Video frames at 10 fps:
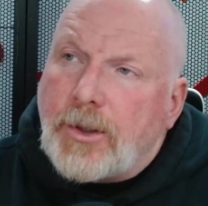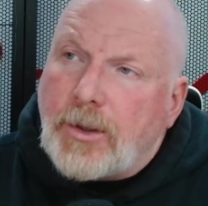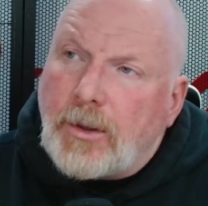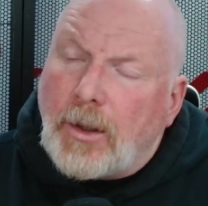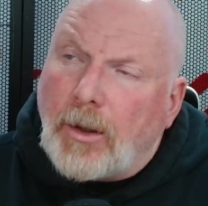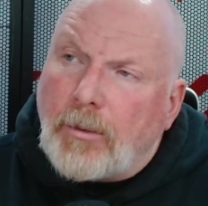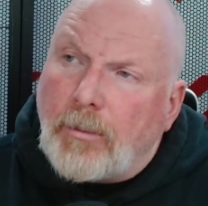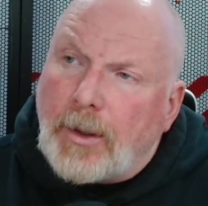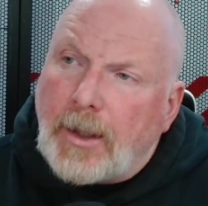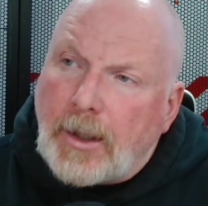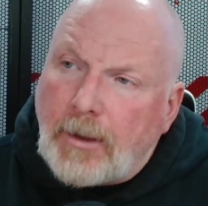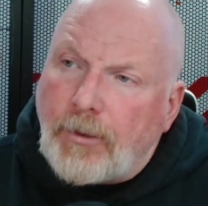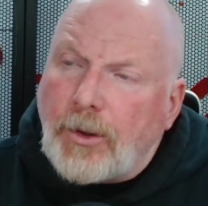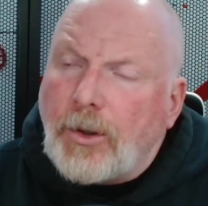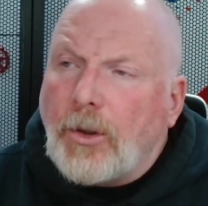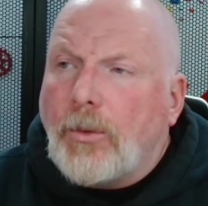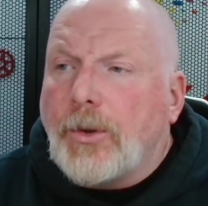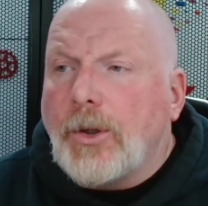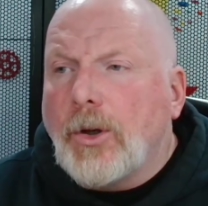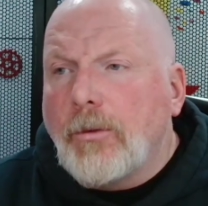when they give you the
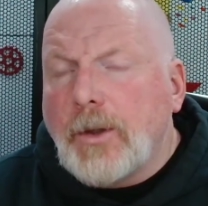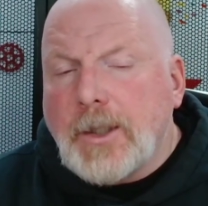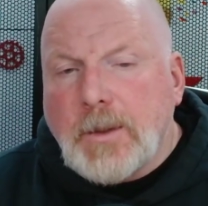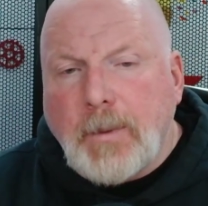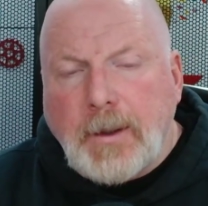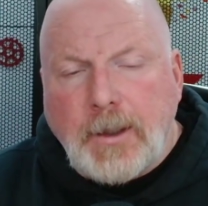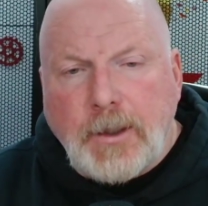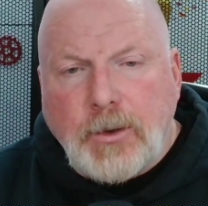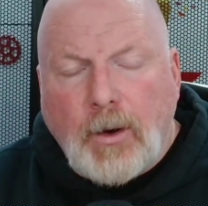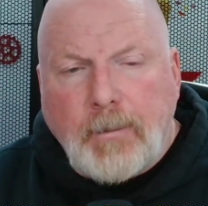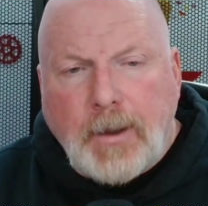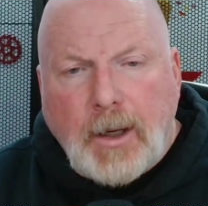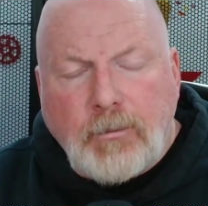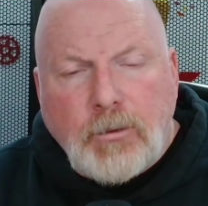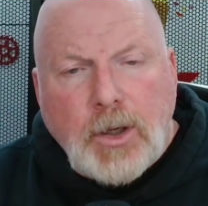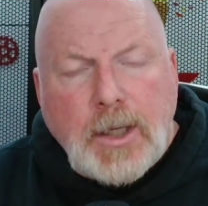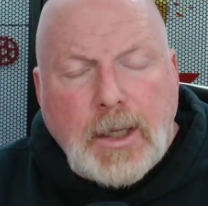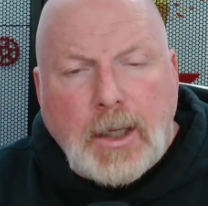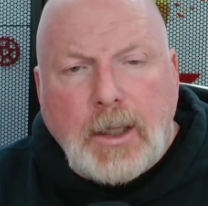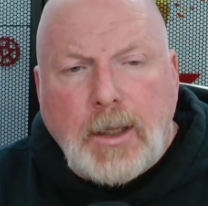order, you're not really spending time getting really
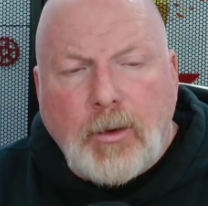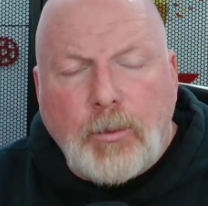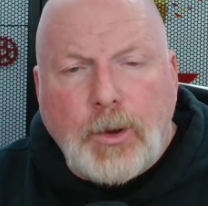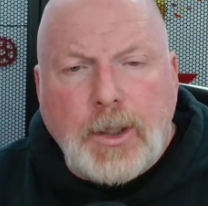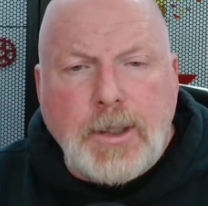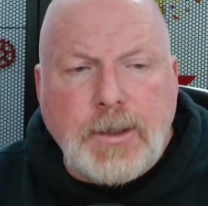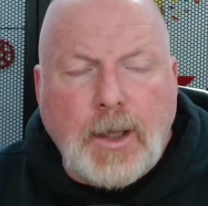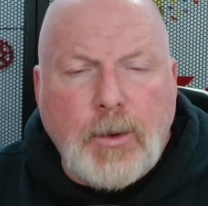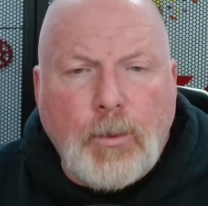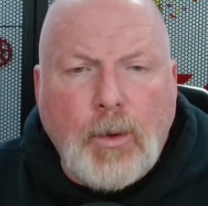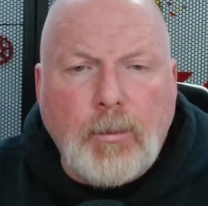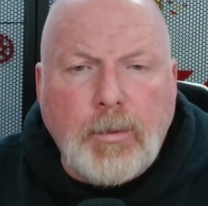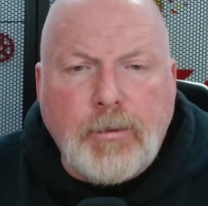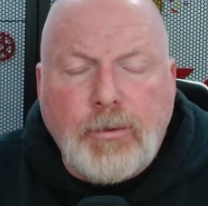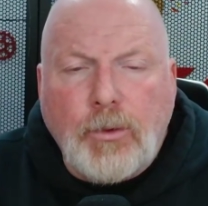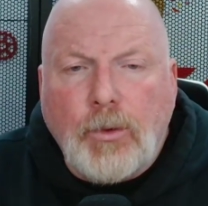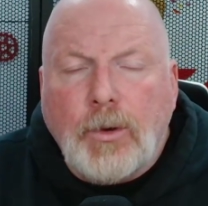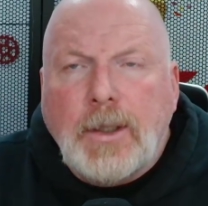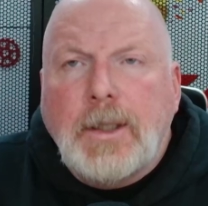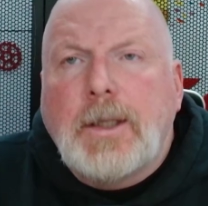clear on what it is they want before
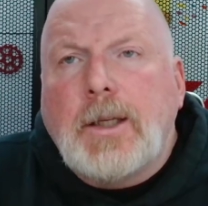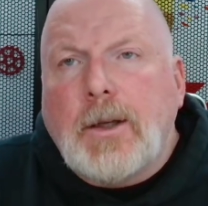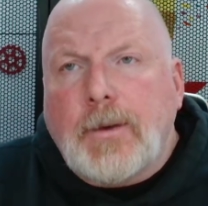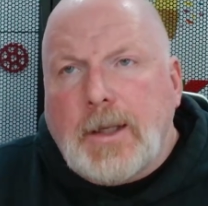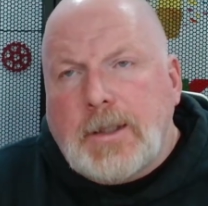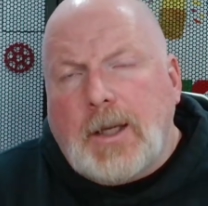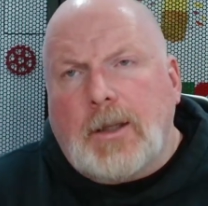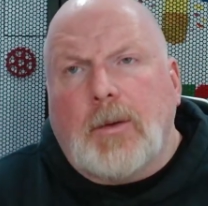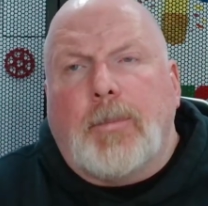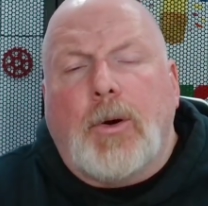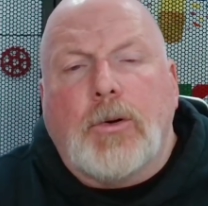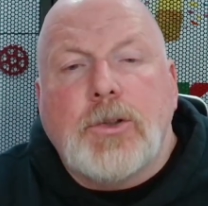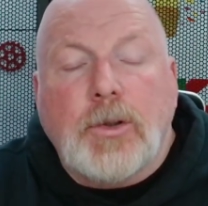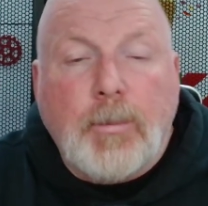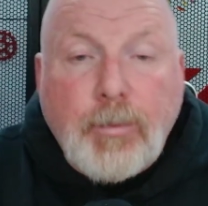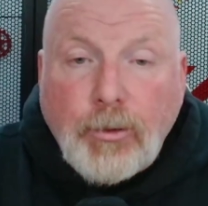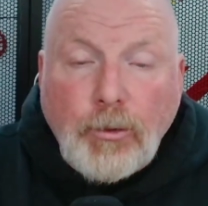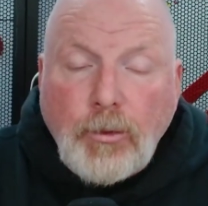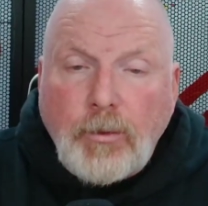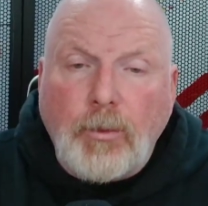they tick the box and
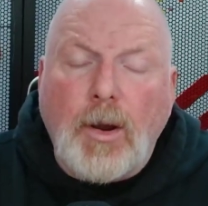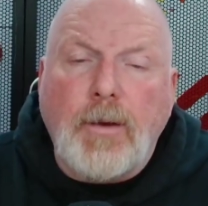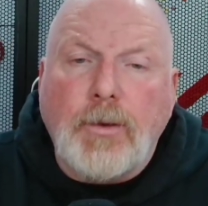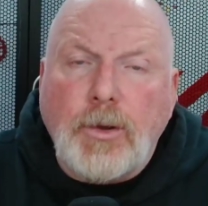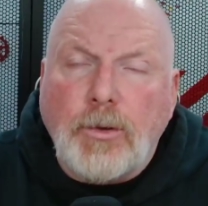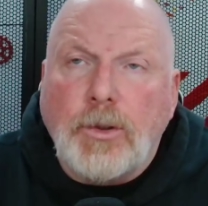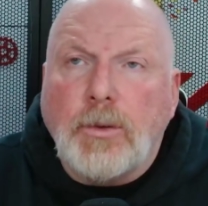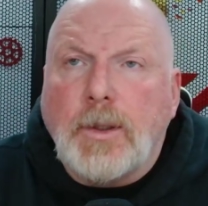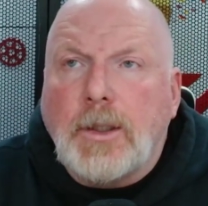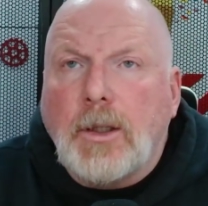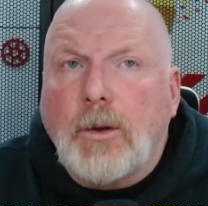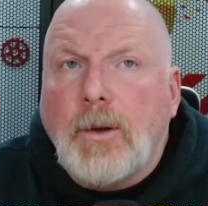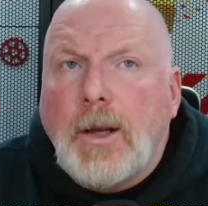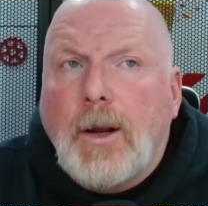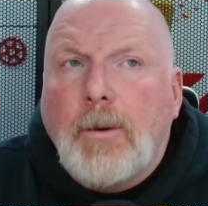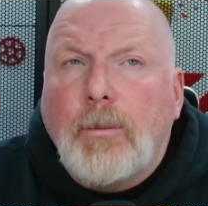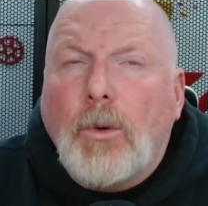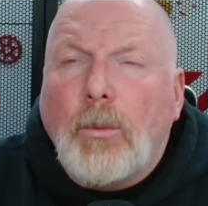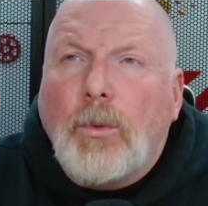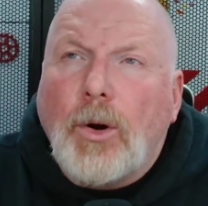approve whatever you're doing.
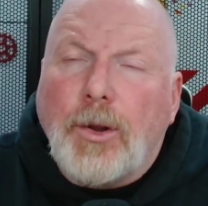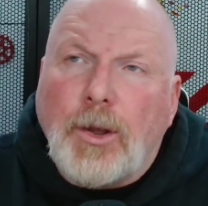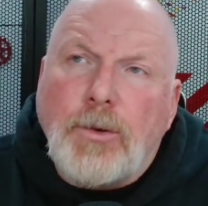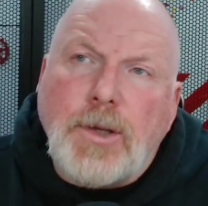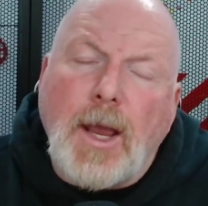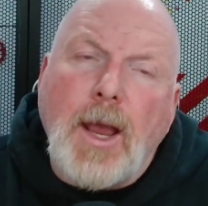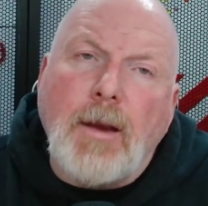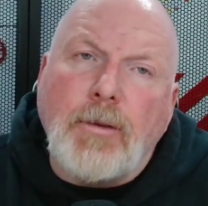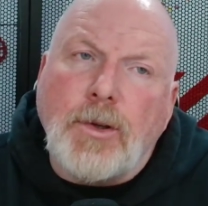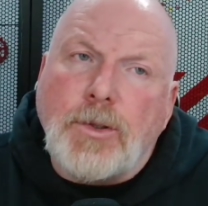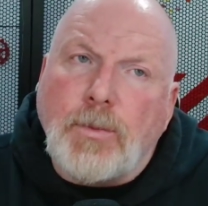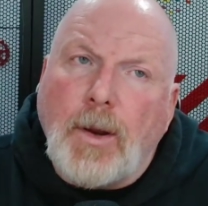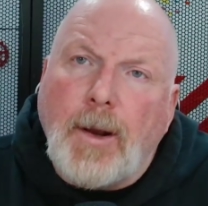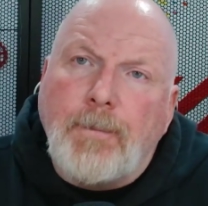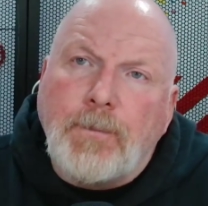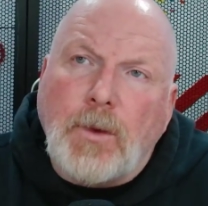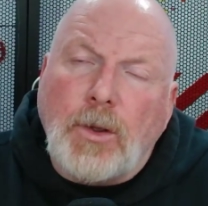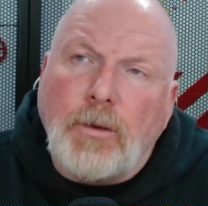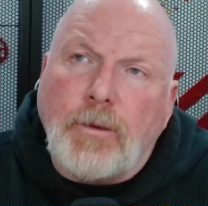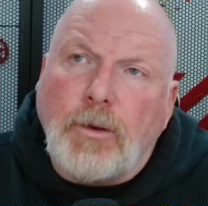What are those areas where
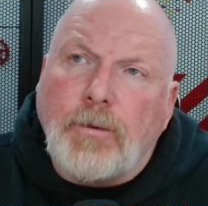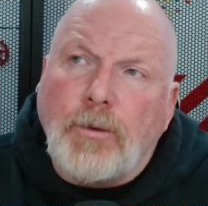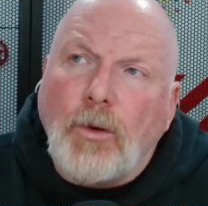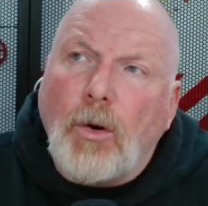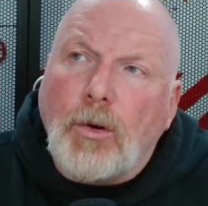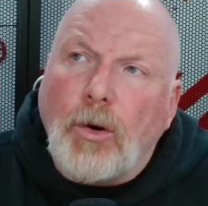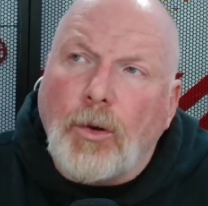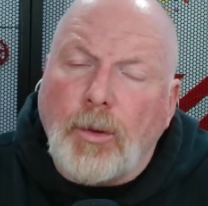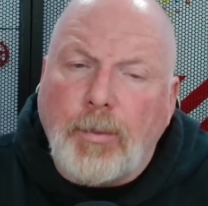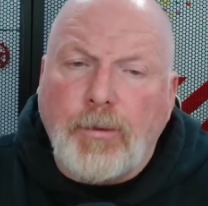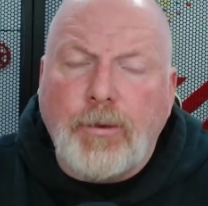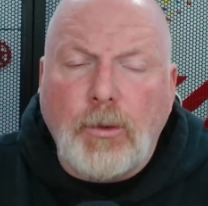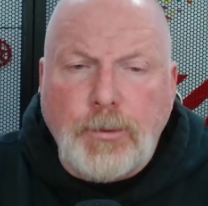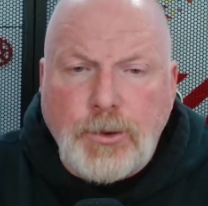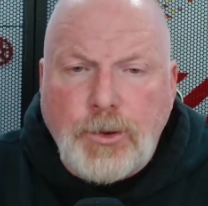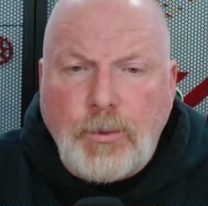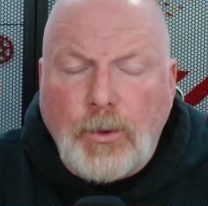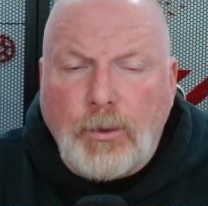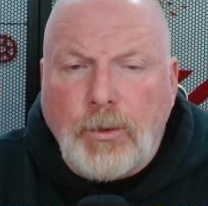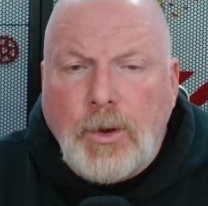you've not got the performance you
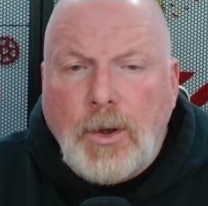want,